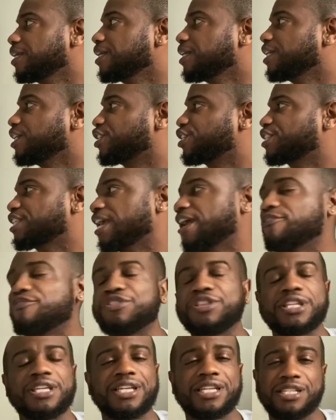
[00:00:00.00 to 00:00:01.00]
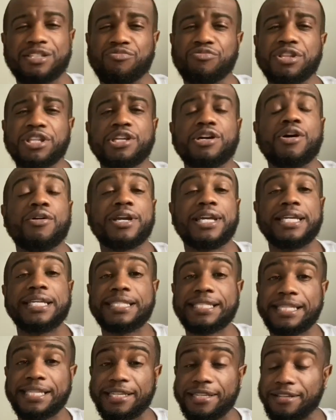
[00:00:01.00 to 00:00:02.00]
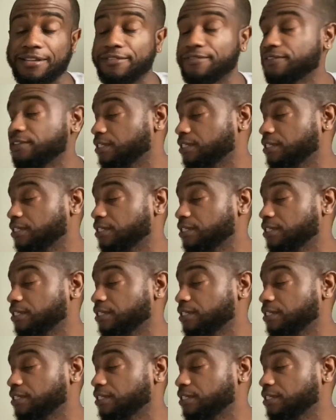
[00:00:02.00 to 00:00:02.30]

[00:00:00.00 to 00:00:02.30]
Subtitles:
it's just everything is really cohesive.